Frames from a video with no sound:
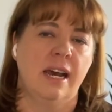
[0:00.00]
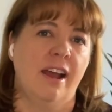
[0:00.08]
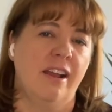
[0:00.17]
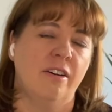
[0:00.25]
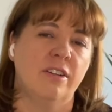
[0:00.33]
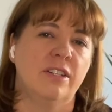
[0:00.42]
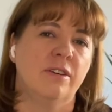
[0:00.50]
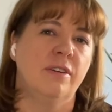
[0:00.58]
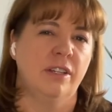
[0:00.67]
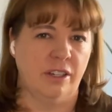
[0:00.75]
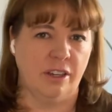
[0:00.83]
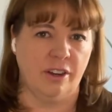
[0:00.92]
I also
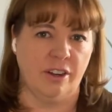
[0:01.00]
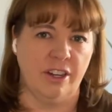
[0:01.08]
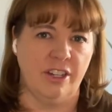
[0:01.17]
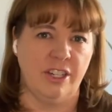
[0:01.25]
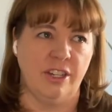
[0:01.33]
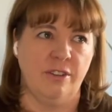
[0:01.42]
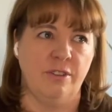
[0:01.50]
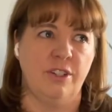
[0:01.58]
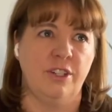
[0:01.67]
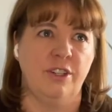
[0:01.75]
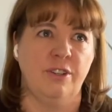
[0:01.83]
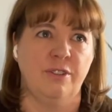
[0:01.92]
encourage you
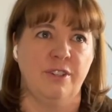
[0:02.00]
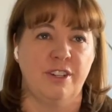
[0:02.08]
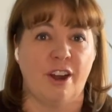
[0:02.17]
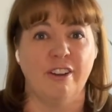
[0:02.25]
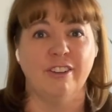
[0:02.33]
to start